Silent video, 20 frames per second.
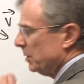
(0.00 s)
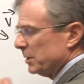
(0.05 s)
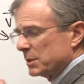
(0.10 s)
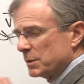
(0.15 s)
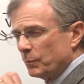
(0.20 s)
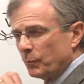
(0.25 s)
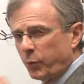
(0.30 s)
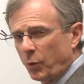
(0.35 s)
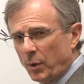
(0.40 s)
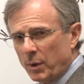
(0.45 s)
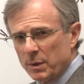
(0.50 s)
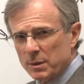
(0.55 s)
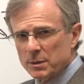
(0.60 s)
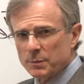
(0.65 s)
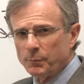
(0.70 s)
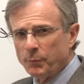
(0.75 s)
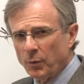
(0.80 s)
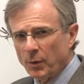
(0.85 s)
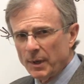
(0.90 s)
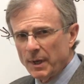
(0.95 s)
it's important to
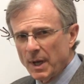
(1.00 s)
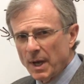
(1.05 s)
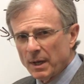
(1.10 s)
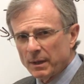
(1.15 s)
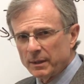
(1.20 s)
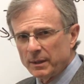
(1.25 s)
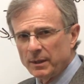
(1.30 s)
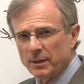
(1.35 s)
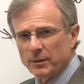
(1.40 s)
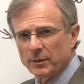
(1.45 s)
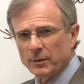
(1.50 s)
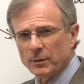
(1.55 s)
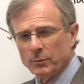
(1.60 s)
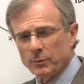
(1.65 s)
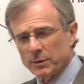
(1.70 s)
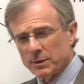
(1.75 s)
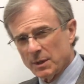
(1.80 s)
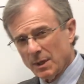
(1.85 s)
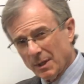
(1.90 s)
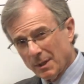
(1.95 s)
point out here that we're
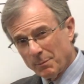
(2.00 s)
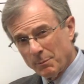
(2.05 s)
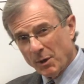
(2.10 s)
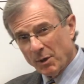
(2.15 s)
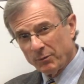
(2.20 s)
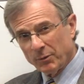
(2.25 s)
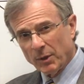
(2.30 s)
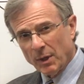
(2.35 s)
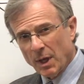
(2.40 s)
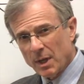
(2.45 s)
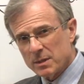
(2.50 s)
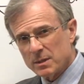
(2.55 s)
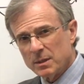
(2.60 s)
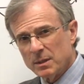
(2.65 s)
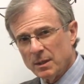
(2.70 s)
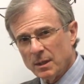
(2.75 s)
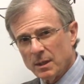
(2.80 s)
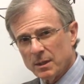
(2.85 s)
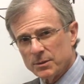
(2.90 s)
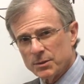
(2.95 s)
talking about
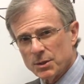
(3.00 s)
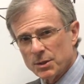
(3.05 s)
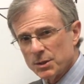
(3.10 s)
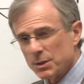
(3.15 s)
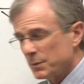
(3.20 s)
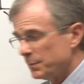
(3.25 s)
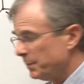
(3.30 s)
velocity, not just